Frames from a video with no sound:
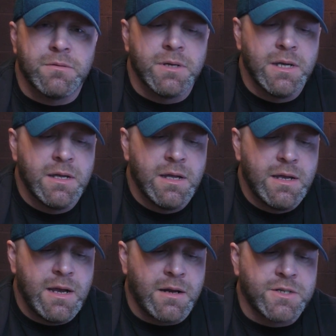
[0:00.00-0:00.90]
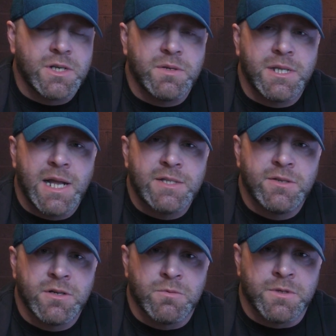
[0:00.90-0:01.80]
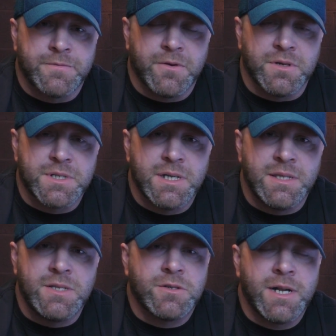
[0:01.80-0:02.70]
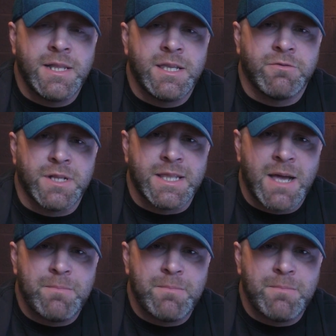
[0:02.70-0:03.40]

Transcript: And I'm going to start with the not so good ones first. And these aren't anything really that